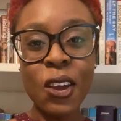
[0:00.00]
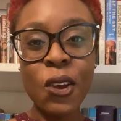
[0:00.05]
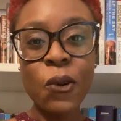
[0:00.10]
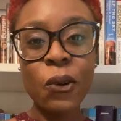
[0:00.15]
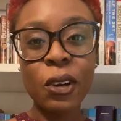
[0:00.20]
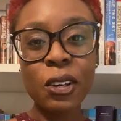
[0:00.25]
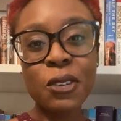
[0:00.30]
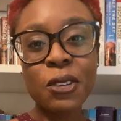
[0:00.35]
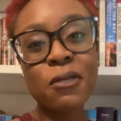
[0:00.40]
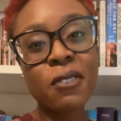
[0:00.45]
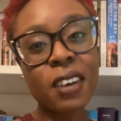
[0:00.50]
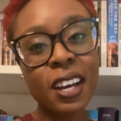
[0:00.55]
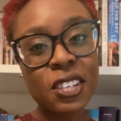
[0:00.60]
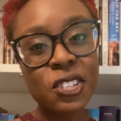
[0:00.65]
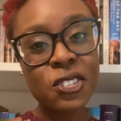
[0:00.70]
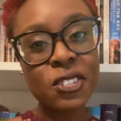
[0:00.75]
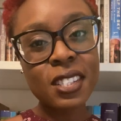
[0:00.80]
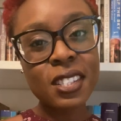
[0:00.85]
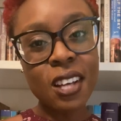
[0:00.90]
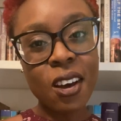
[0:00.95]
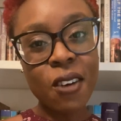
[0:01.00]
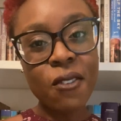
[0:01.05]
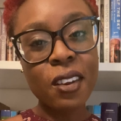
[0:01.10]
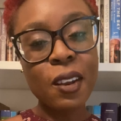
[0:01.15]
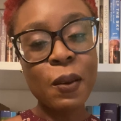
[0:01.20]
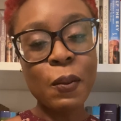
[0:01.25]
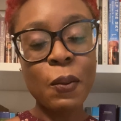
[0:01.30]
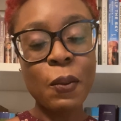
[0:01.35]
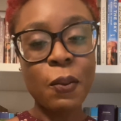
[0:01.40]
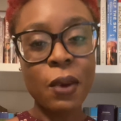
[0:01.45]
When you find yourself in
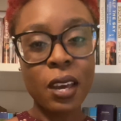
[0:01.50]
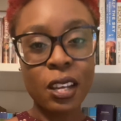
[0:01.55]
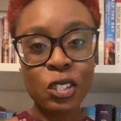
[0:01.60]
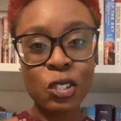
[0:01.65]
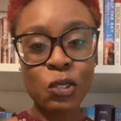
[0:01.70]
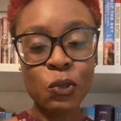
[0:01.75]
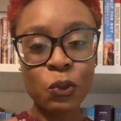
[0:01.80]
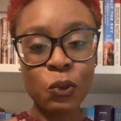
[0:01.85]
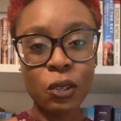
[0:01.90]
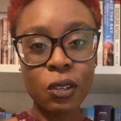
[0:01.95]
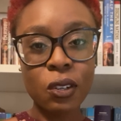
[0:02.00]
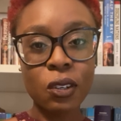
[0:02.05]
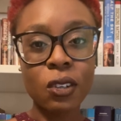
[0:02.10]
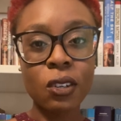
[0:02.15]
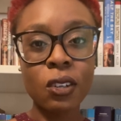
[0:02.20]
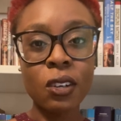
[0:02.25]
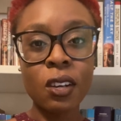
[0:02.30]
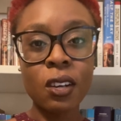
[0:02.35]
a perpetual